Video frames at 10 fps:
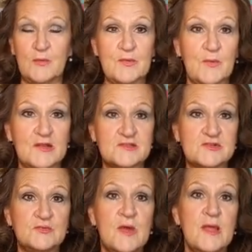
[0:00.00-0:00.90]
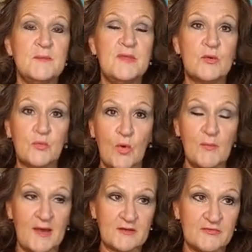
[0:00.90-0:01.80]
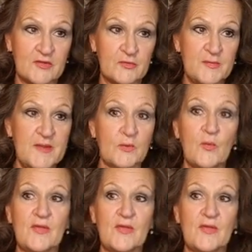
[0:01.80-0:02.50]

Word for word: how we want to be a role model for other people,